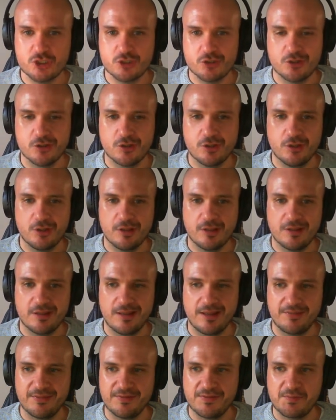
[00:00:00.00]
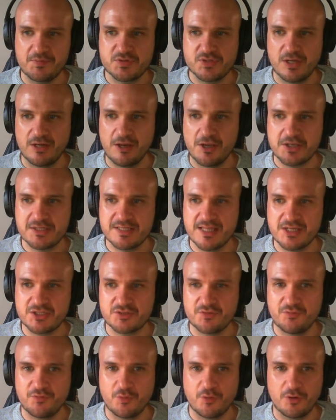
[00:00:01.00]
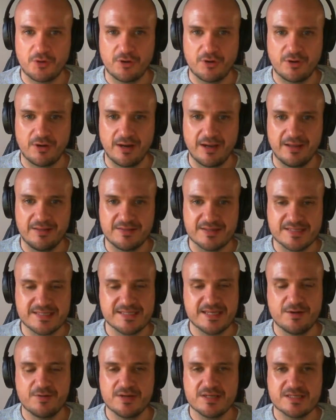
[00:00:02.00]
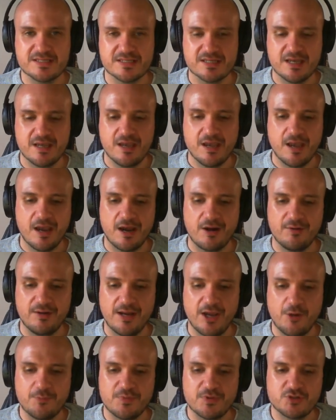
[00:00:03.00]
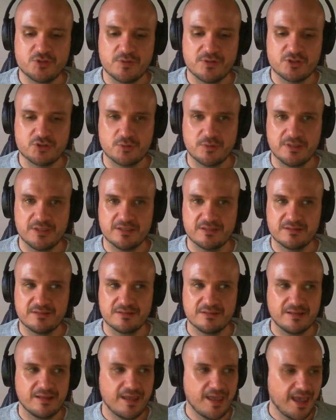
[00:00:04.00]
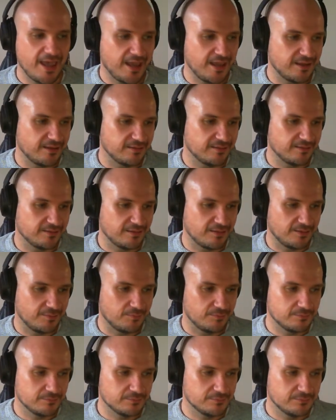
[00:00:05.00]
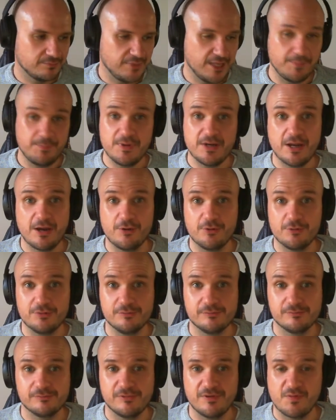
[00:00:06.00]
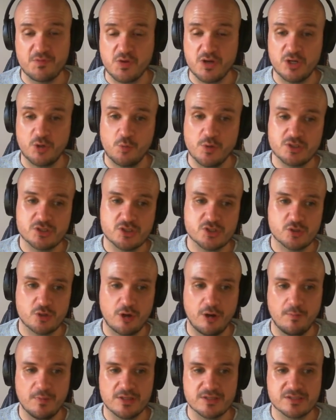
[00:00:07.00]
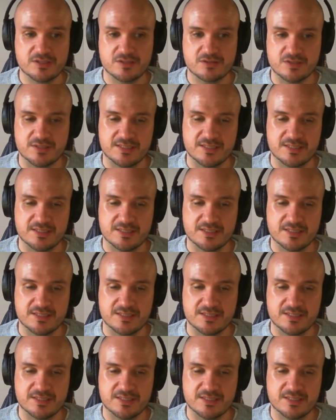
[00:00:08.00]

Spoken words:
I think that was our last lecture for the series. I really hope that you enjoyed it, and let me know if you have any questions or comments.